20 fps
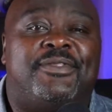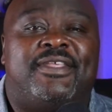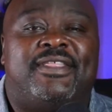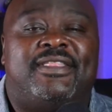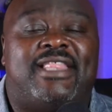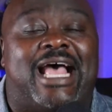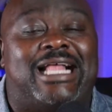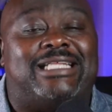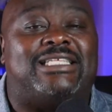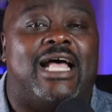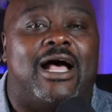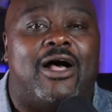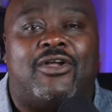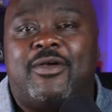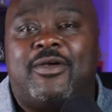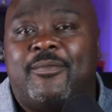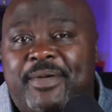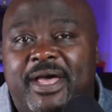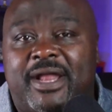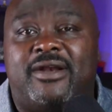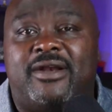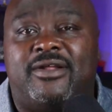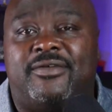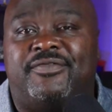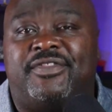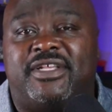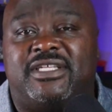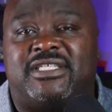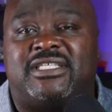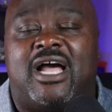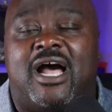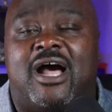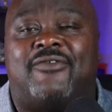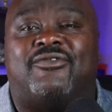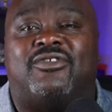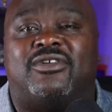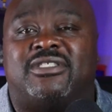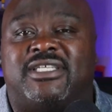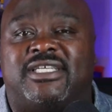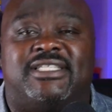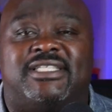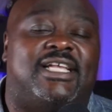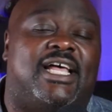That's how competitive this conference is.